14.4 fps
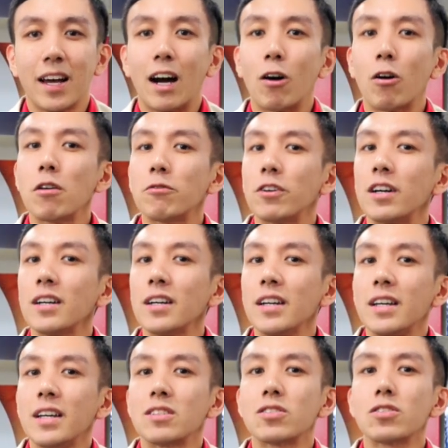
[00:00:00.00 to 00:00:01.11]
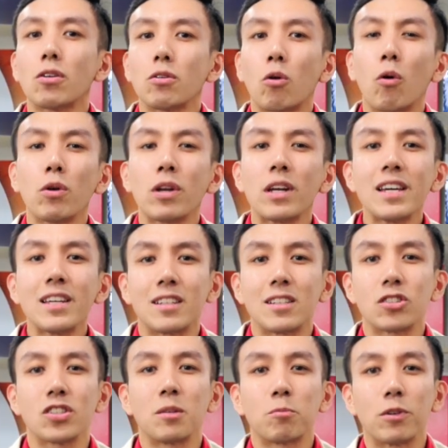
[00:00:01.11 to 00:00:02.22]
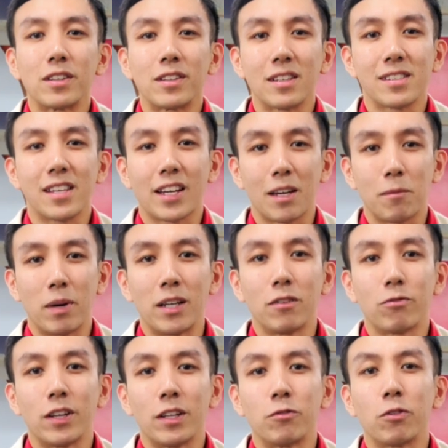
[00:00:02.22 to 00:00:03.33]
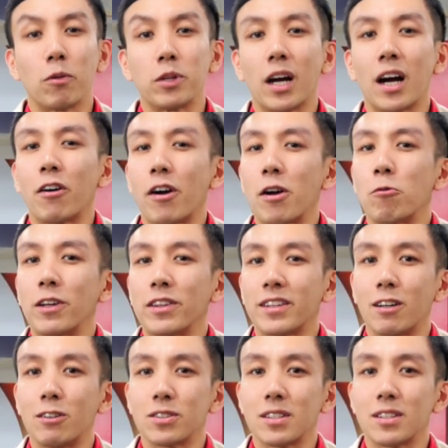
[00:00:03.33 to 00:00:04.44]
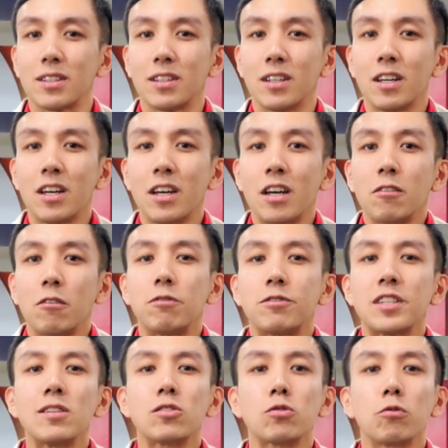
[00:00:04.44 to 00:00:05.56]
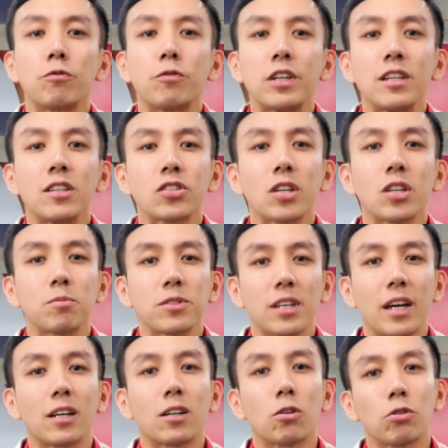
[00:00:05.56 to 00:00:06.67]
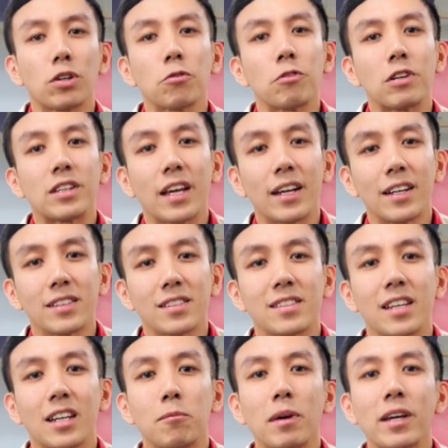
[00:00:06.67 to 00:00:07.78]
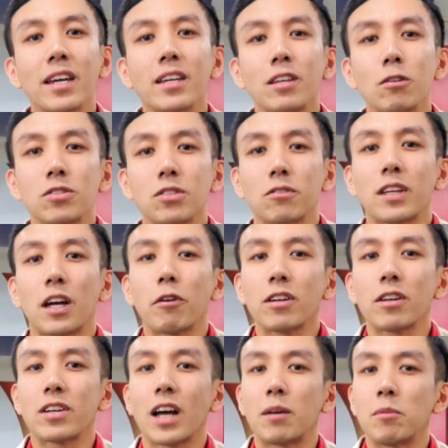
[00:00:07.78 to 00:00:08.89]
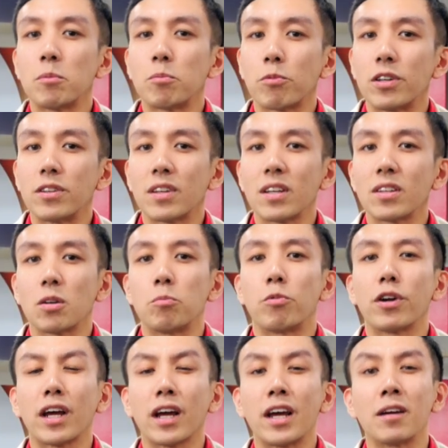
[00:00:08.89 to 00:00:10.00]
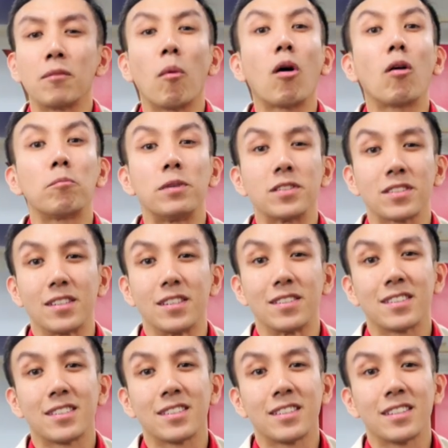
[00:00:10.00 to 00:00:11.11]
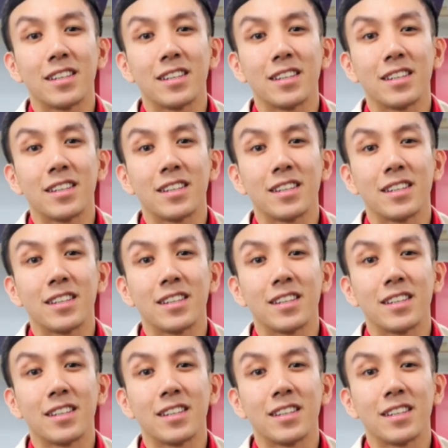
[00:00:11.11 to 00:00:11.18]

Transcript: However, it's not only the shirt printers that can benefit from the RI1000. We've seen souvenir shops and clothing retailers that are making use of direct-to-garment printing to bring in more business.